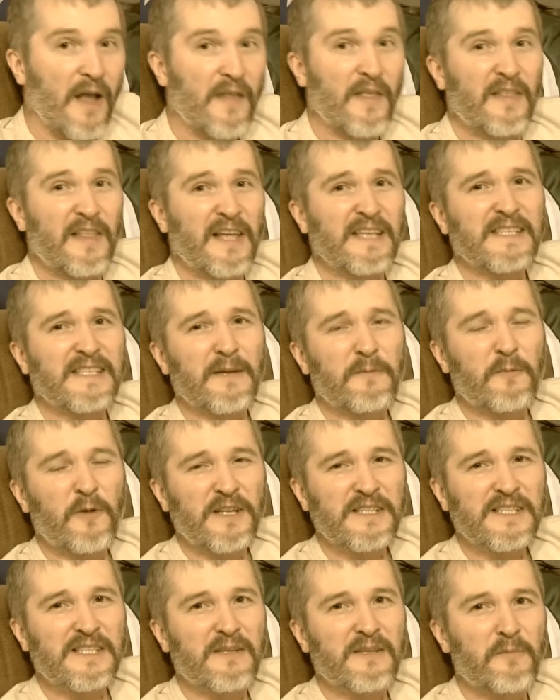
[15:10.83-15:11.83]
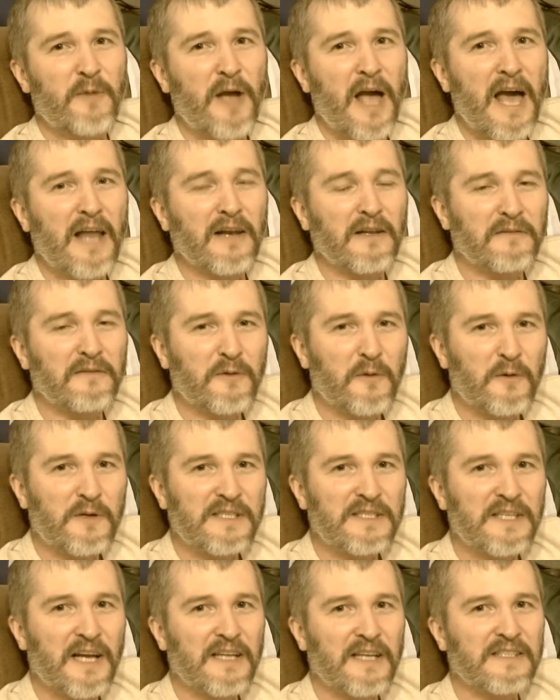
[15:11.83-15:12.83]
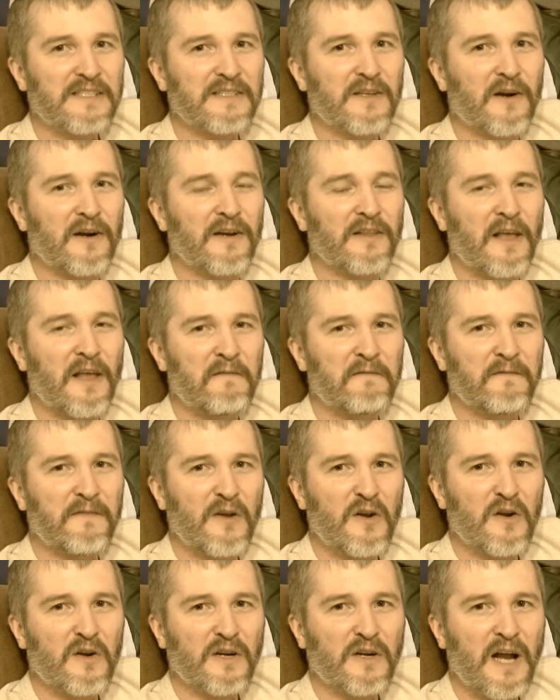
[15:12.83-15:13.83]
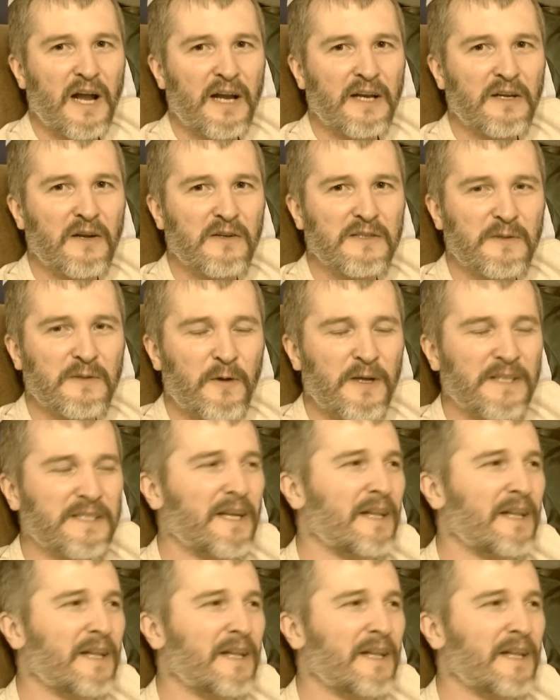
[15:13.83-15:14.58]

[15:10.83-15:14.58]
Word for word: And then they said once the battle, of course, got started, that fear kind of goes away.